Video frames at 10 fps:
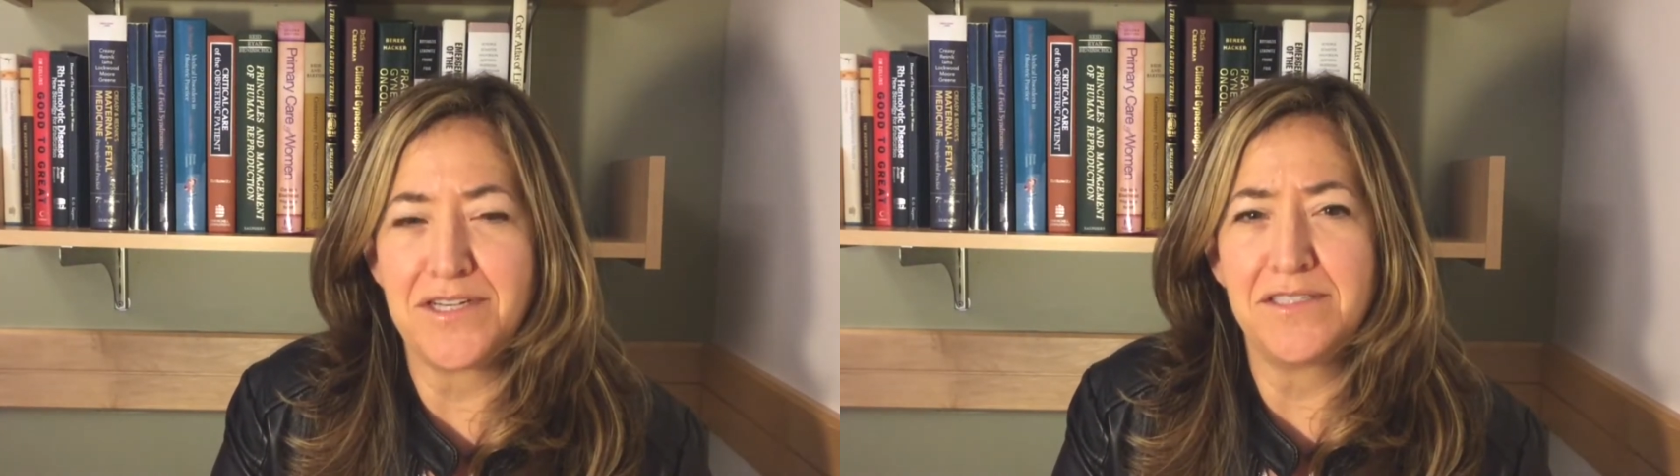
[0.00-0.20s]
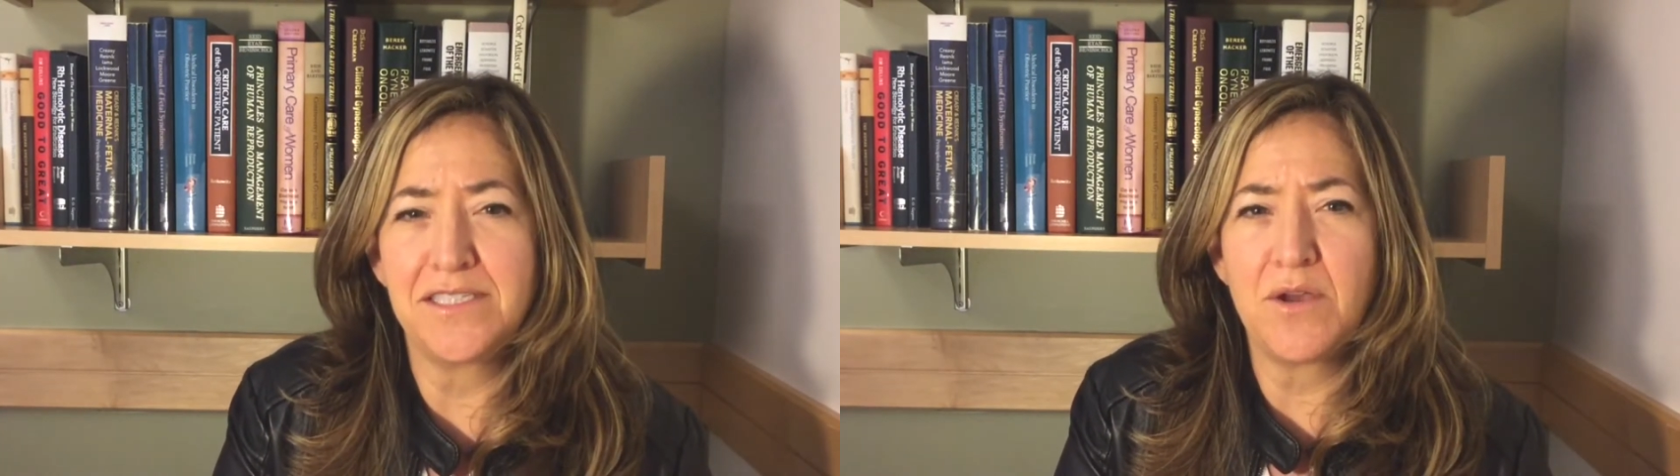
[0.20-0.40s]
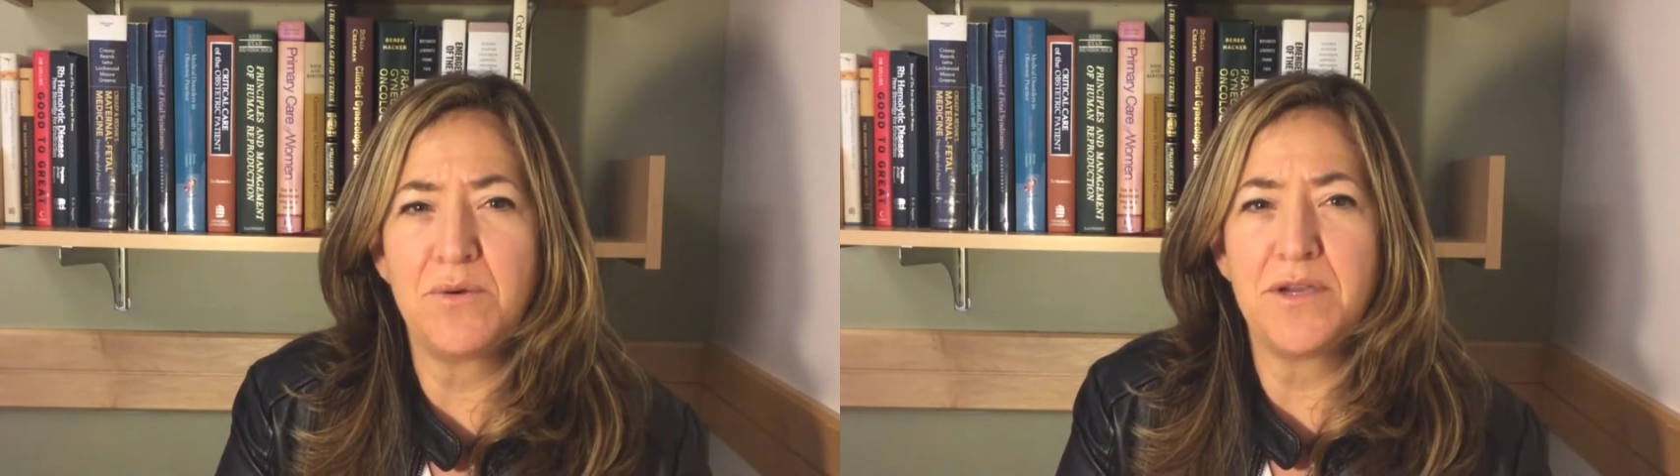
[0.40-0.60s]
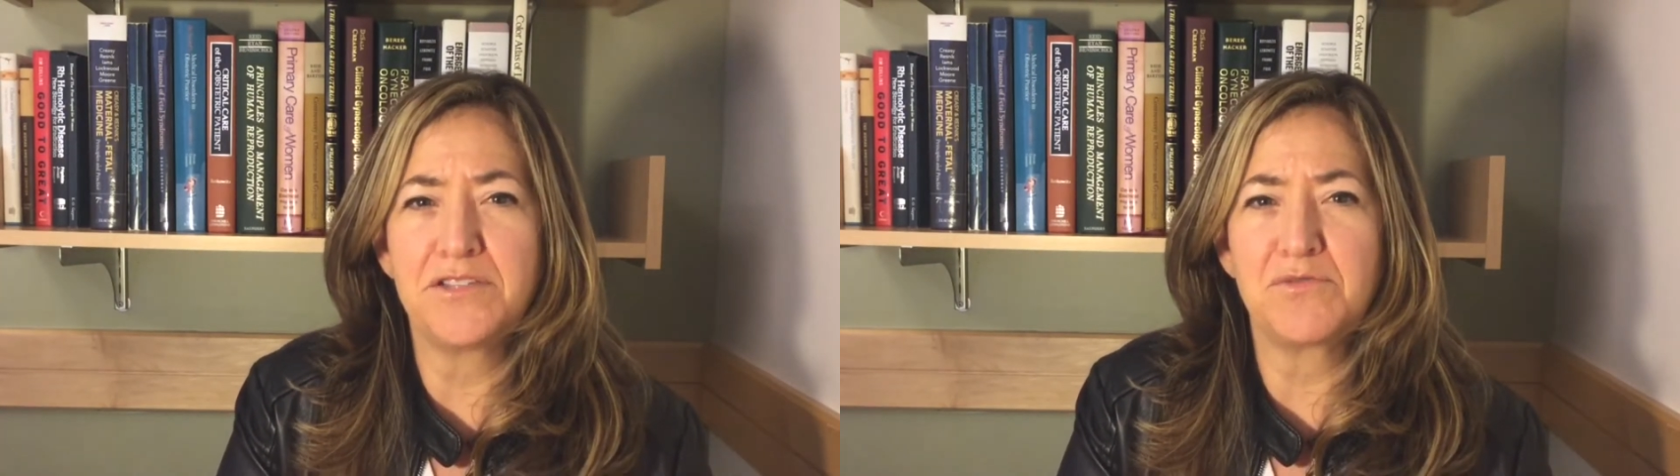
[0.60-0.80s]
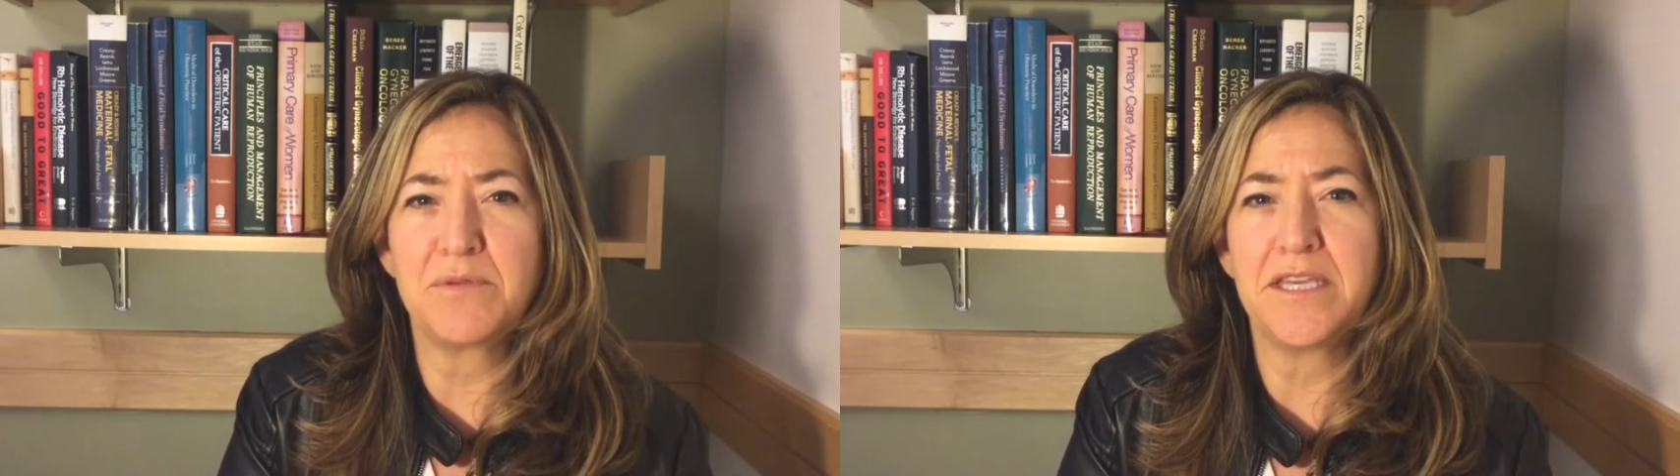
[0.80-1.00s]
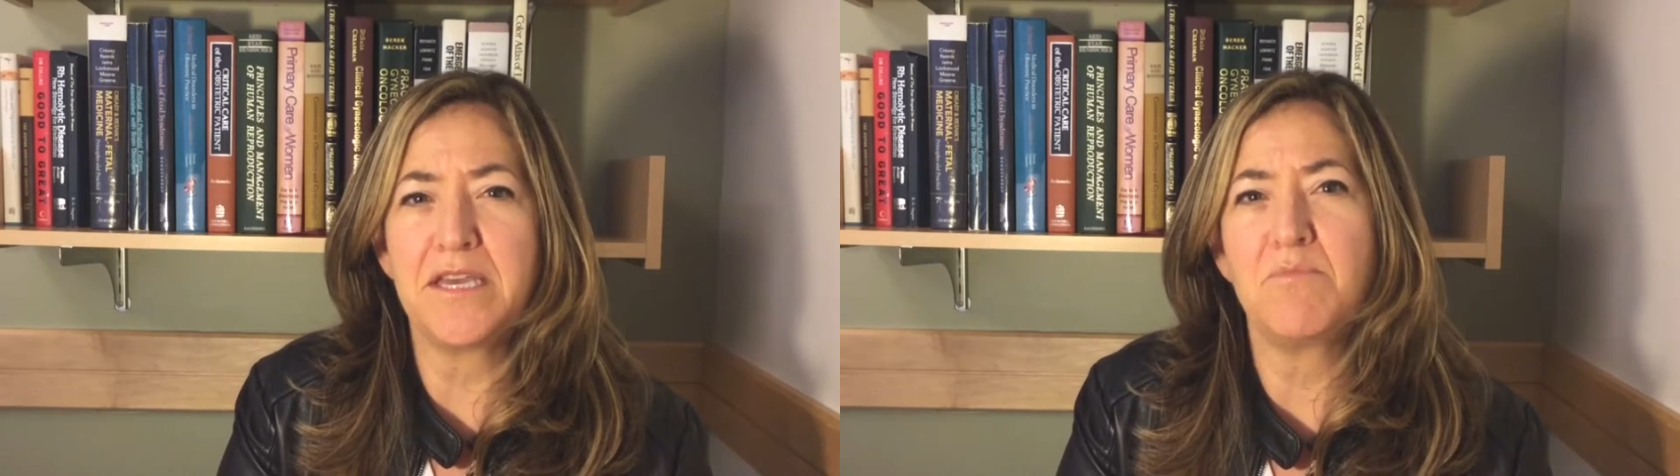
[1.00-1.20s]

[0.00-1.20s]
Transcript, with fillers: And so, it's really